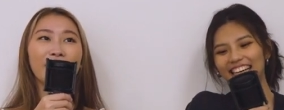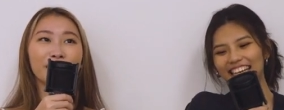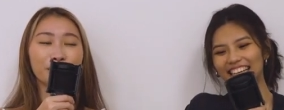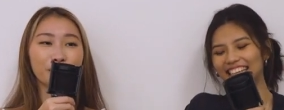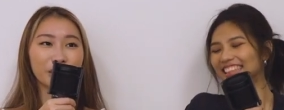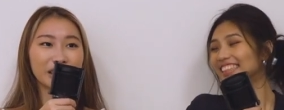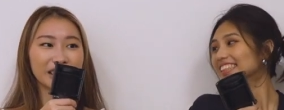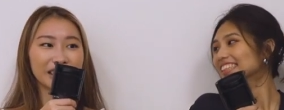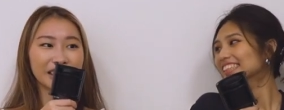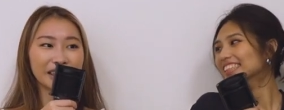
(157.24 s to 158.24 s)

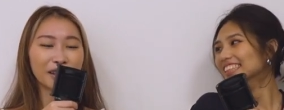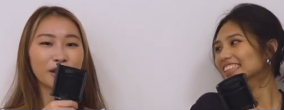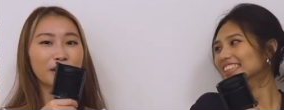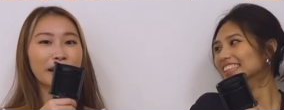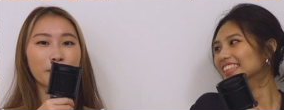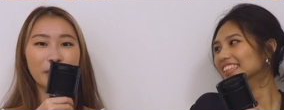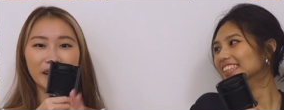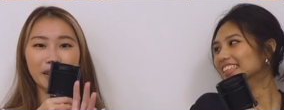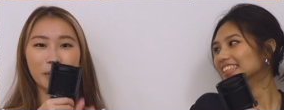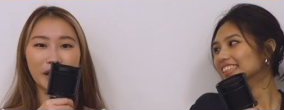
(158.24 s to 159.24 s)
Speaker 1: arguing, a lot of like
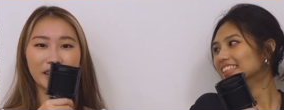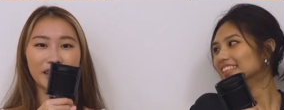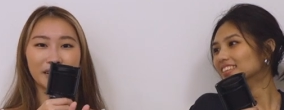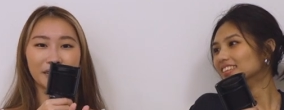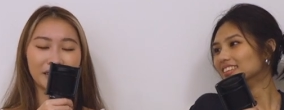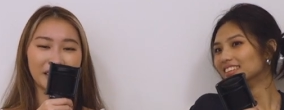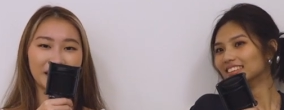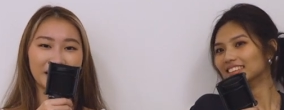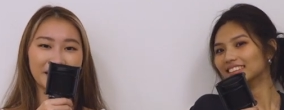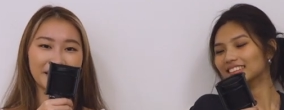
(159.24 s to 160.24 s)
petty, petty little
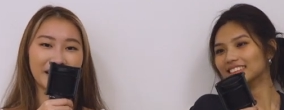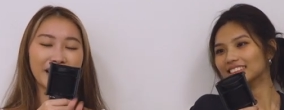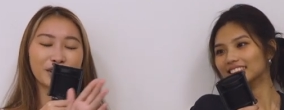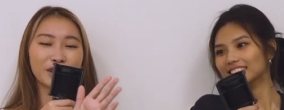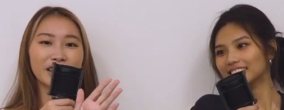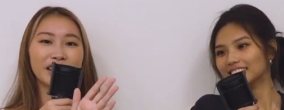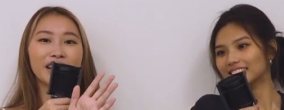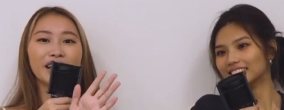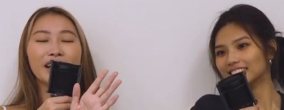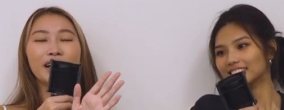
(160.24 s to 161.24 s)
things that
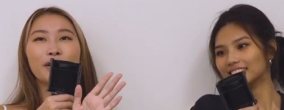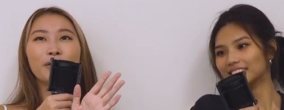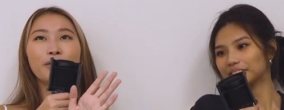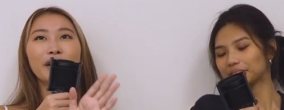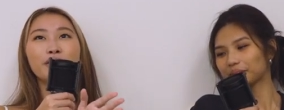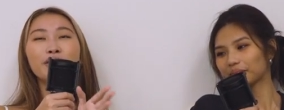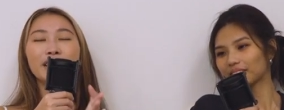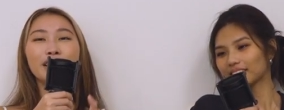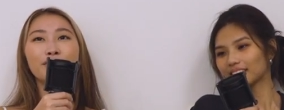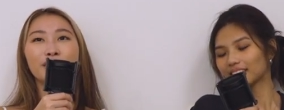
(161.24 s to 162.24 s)
actually, when
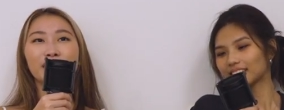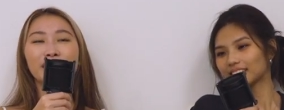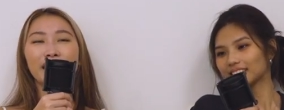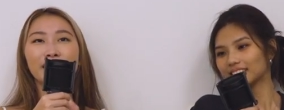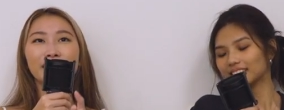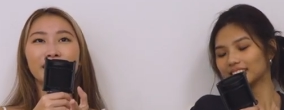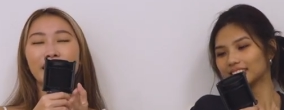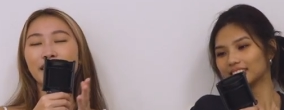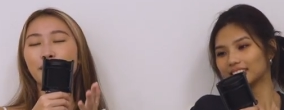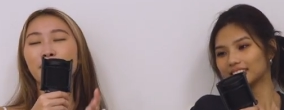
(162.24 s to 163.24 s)
you leave the
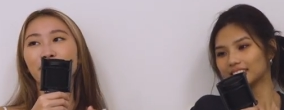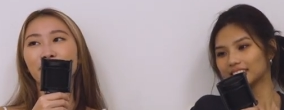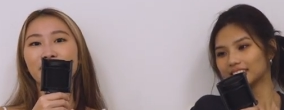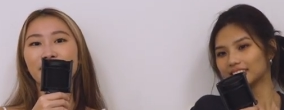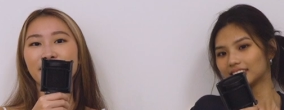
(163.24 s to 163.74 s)
like the experience